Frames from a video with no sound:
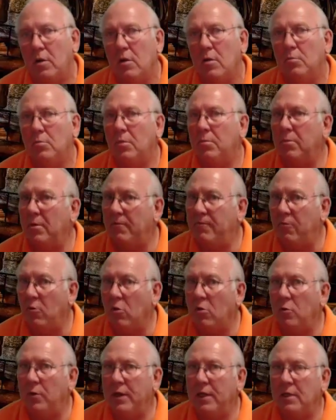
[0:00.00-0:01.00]
But before
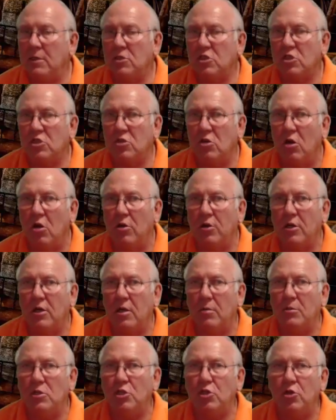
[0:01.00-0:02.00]
we get started, let
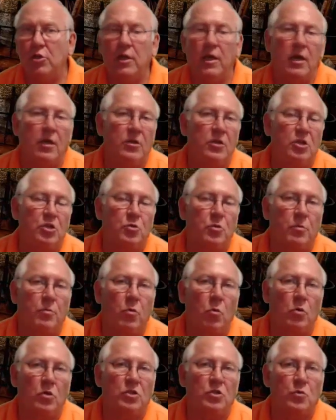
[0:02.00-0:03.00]
me show you how these
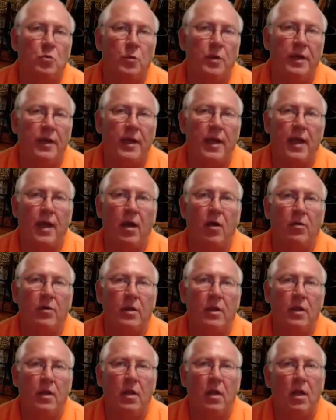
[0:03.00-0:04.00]
reports read out,
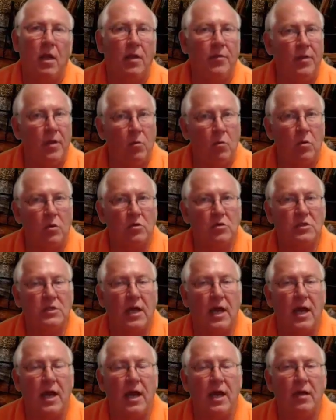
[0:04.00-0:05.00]
and then we'll
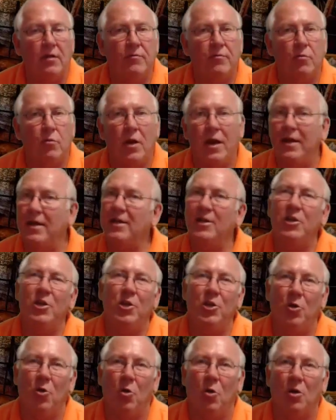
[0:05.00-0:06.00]
dive right into
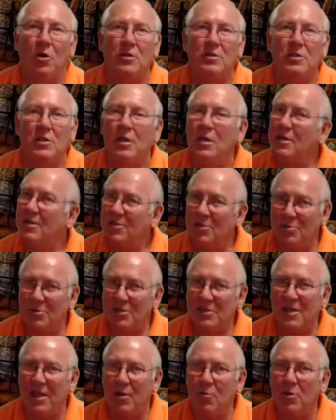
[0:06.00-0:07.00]
yours. So
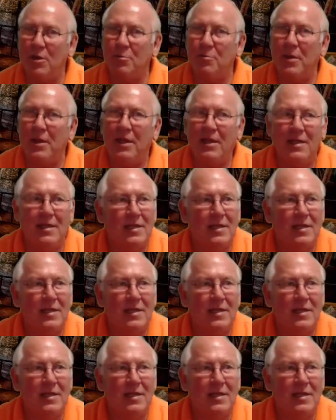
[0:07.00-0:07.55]
stay with me.